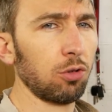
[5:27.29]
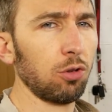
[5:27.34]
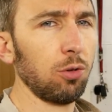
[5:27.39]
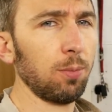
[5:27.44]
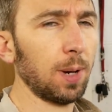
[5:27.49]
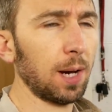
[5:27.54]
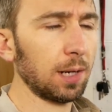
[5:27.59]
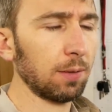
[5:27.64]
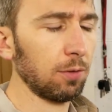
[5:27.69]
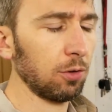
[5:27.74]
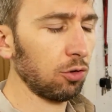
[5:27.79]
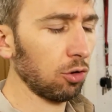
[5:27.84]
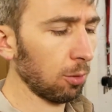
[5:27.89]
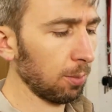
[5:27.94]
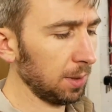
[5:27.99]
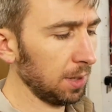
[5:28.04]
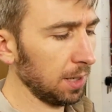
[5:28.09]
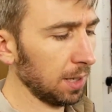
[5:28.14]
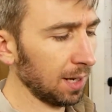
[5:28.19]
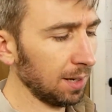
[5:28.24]
bad of a job
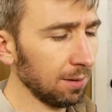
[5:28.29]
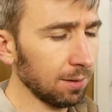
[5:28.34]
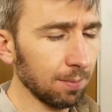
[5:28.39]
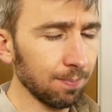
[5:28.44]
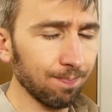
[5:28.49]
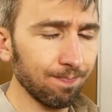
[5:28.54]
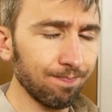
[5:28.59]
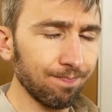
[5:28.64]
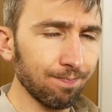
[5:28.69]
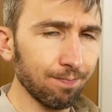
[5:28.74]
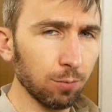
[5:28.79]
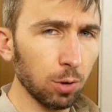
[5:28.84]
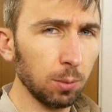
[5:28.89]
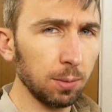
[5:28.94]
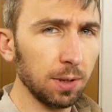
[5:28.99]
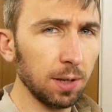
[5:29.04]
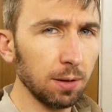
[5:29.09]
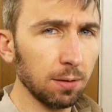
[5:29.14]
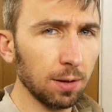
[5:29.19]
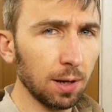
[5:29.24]
in the end. Probably
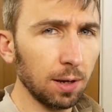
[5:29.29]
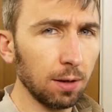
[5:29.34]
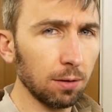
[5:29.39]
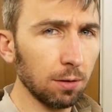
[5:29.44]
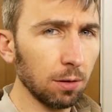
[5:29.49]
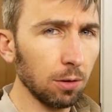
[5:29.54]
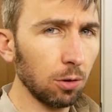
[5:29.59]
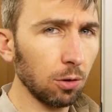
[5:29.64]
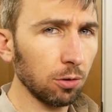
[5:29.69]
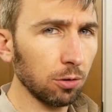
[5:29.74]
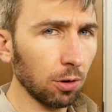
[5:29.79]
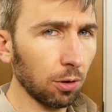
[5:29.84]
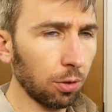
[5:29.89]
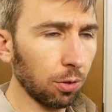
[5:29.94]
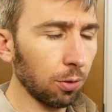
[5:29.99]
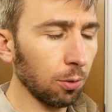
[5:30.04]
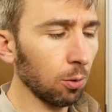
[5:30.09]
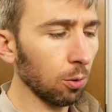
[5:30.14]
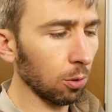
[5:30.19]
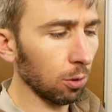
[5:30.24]
didn't take as long as I
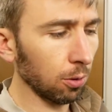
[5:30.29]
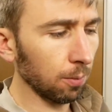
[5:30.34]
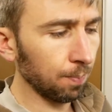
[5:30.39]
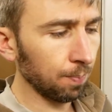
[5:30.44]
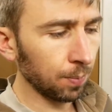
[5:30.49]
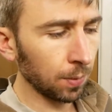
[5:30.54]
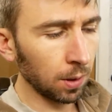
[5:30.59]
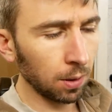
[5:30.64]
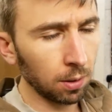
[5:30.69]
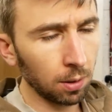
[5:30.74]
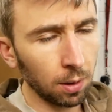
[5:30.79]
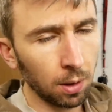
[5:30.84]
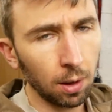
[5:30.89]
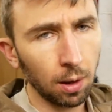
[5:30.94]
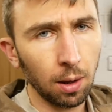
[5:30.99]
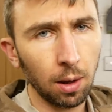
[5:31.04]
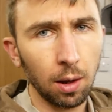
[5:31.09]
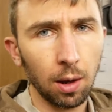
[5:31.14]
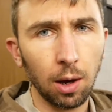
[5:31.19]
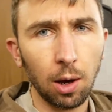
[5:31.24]
thought.
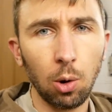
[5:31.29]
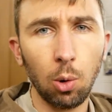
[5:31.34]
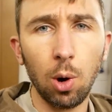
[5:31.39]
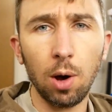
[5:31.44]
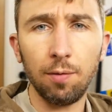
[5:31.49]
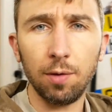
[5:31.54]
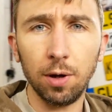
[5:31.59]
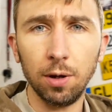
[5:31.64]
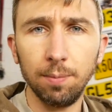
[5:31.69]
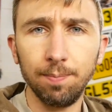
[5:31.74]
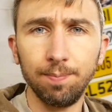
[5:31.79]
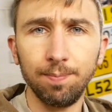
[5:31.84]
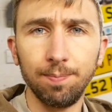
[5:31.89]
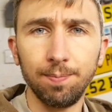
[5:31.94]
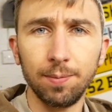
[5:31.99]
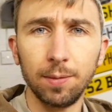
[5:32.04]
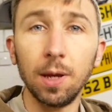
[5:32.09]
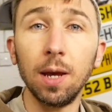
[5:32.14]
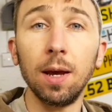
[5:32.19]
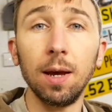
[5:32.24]
However,
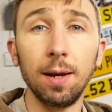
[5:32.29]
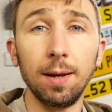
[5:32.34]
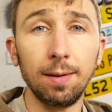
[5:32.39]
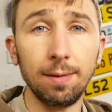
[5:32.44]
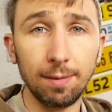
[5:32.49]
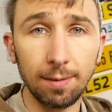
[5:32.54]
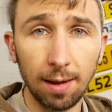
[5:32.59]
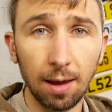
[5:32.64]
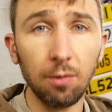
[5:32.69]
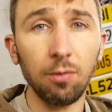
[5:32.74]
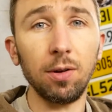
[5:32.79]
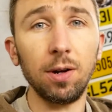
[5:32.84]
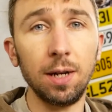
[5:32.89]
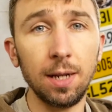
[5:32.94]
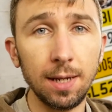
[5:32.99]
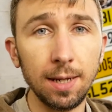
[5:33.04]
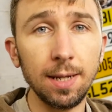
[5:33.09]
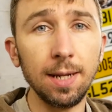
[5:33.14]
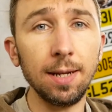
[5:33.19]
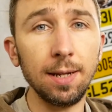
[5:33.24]
it
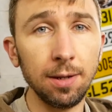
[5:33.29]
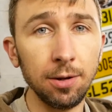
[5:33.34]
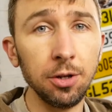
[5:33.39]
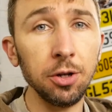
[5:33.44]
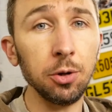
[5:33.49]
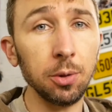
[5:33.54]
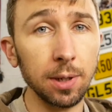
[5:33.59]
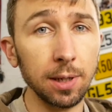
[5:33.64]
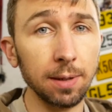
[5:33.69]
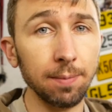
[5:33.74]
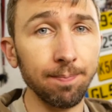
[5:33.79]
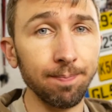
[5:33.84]
definitely needed doing.